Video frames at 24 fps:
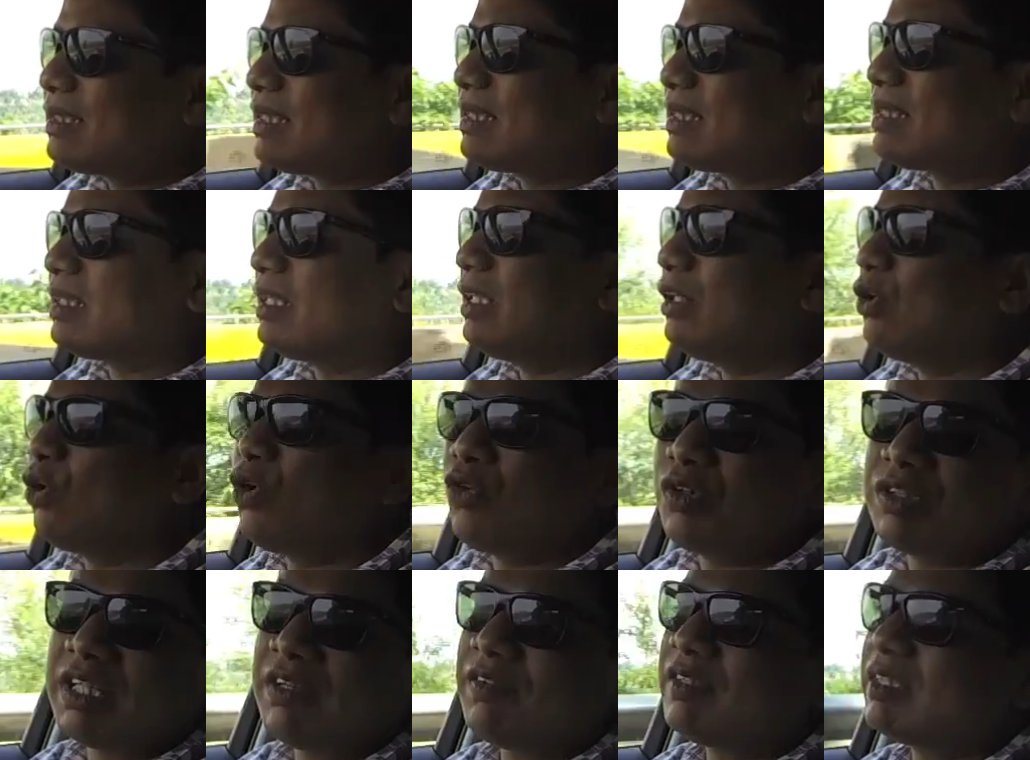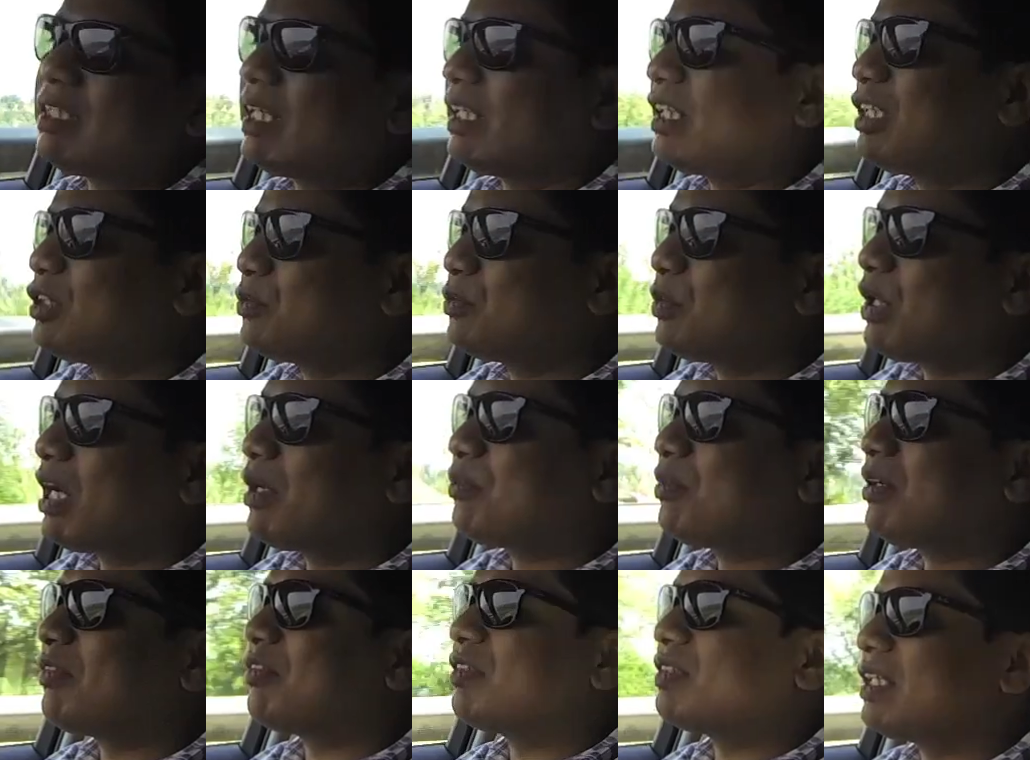It's a little over 7 seconds, but I
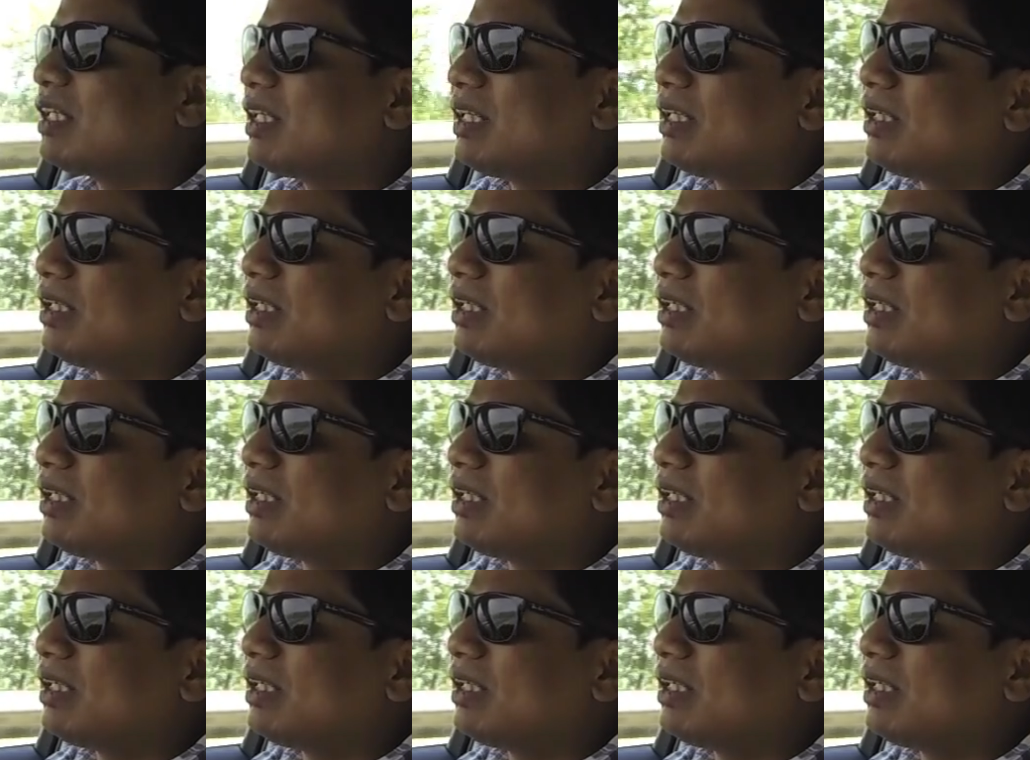prefer saying a